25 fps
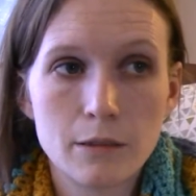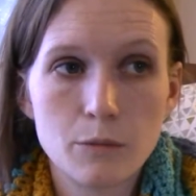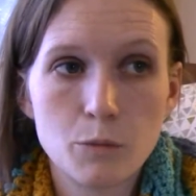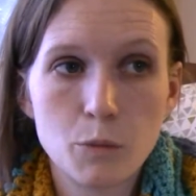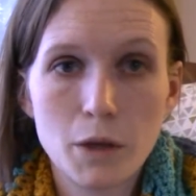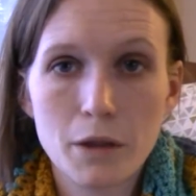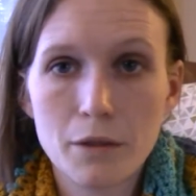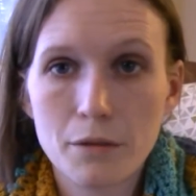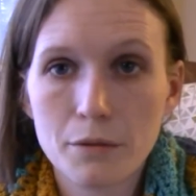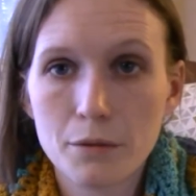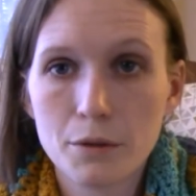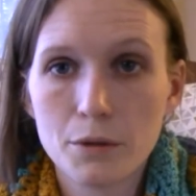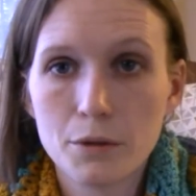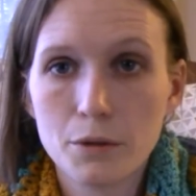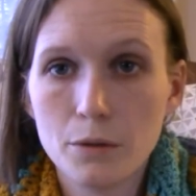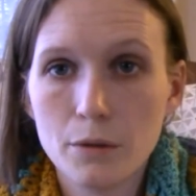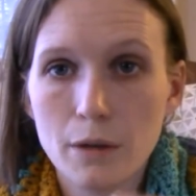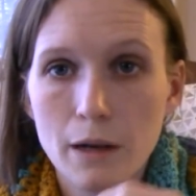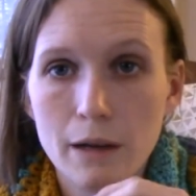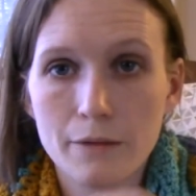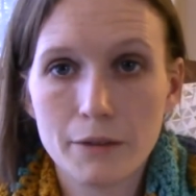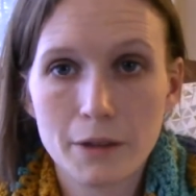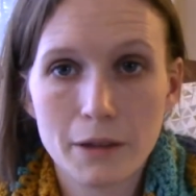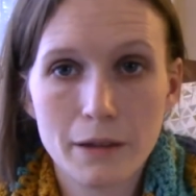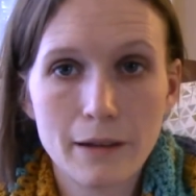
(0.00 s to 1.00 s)
went through
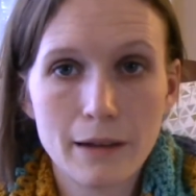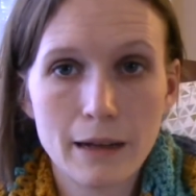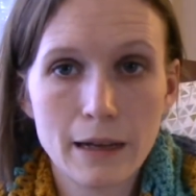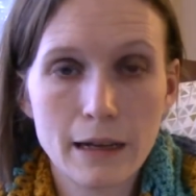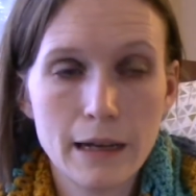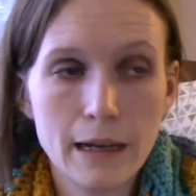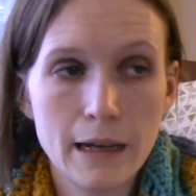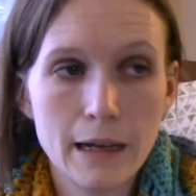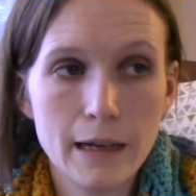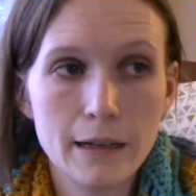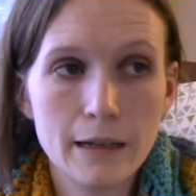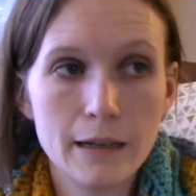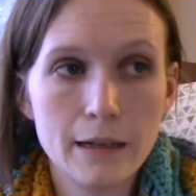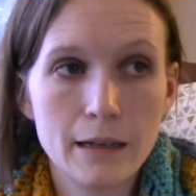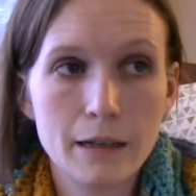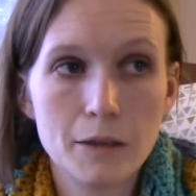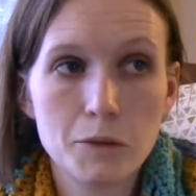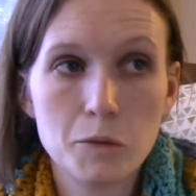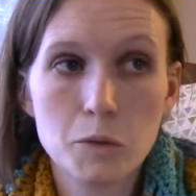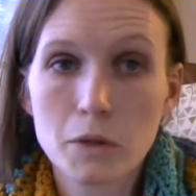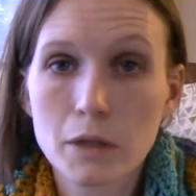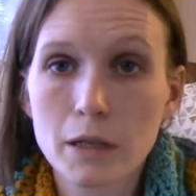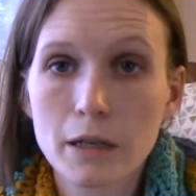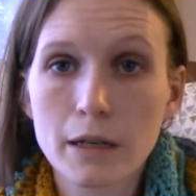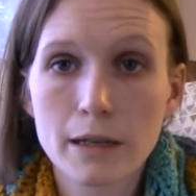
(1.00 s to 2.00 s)
everything I had, and I
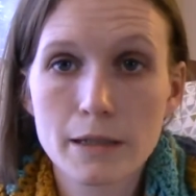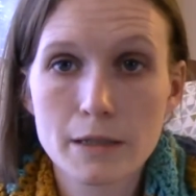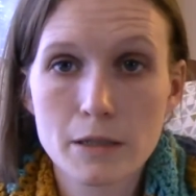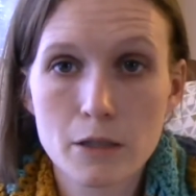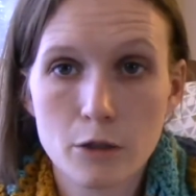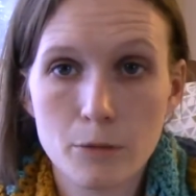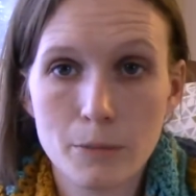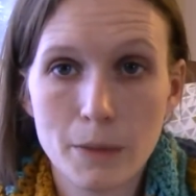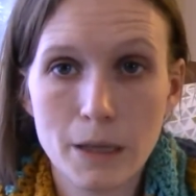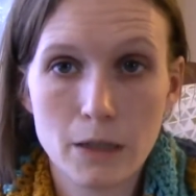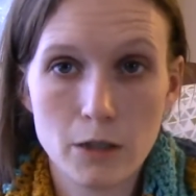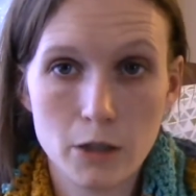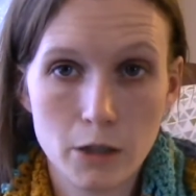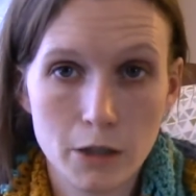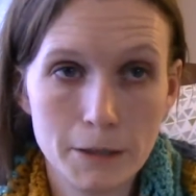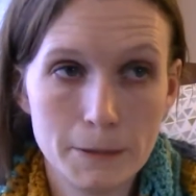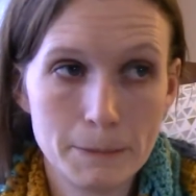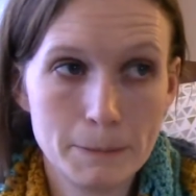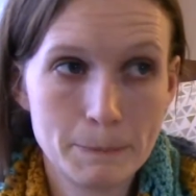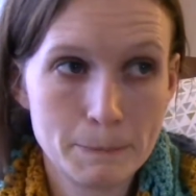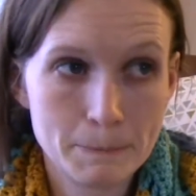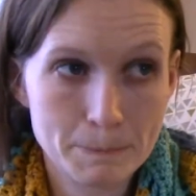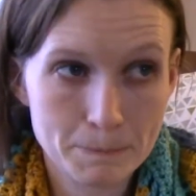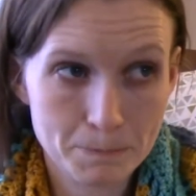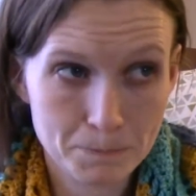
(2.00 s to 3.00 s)
organized all my yarn
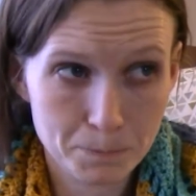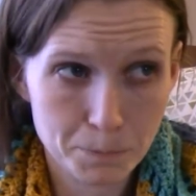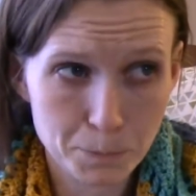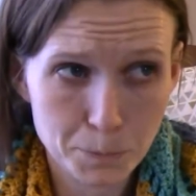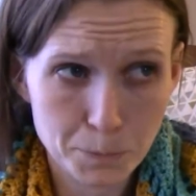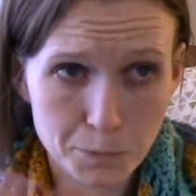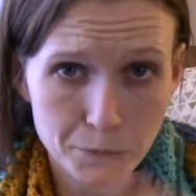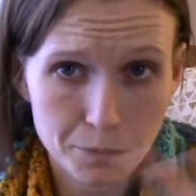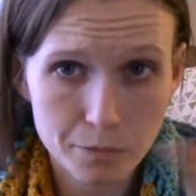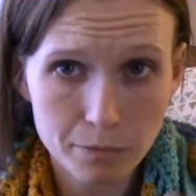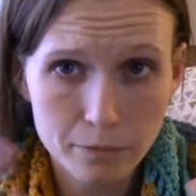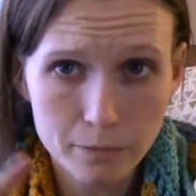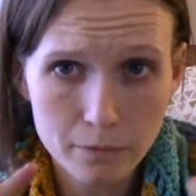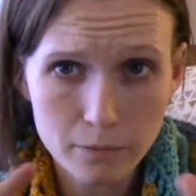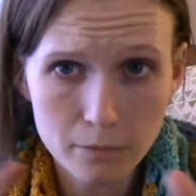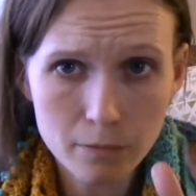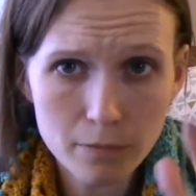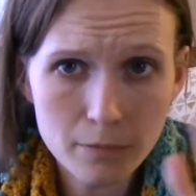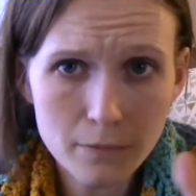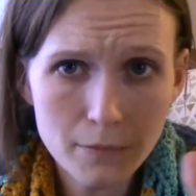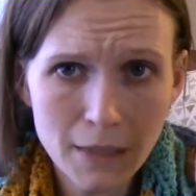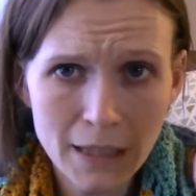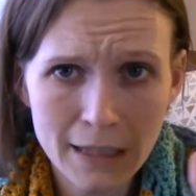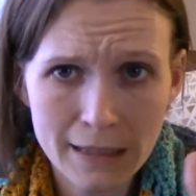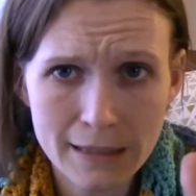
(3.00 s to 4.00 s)

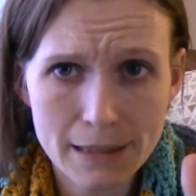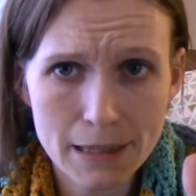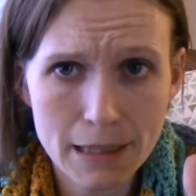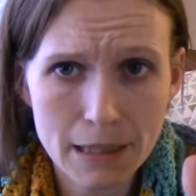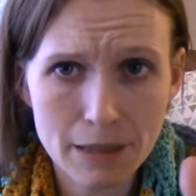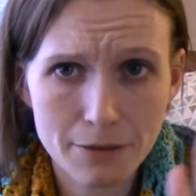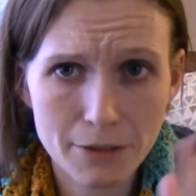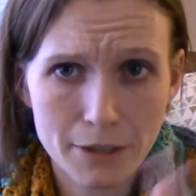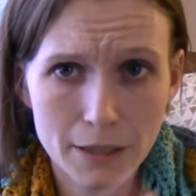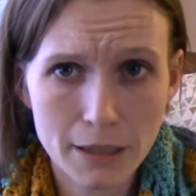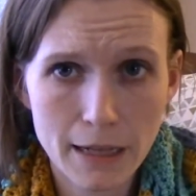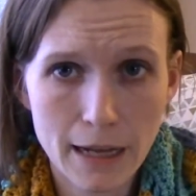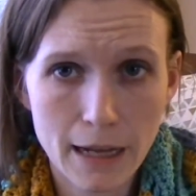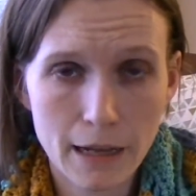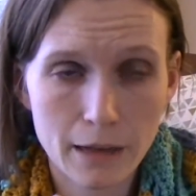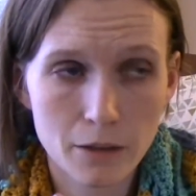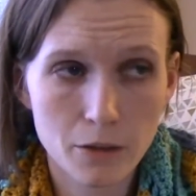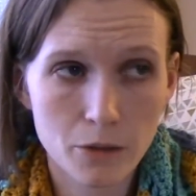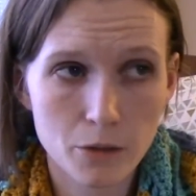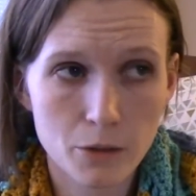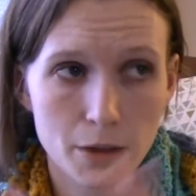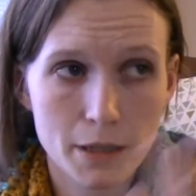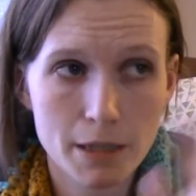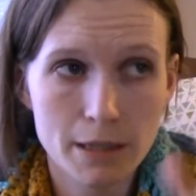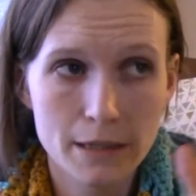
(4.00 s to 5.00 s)
into different
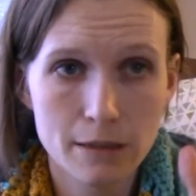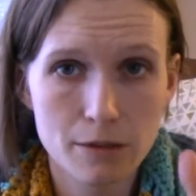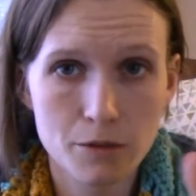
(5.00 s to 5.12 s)
categories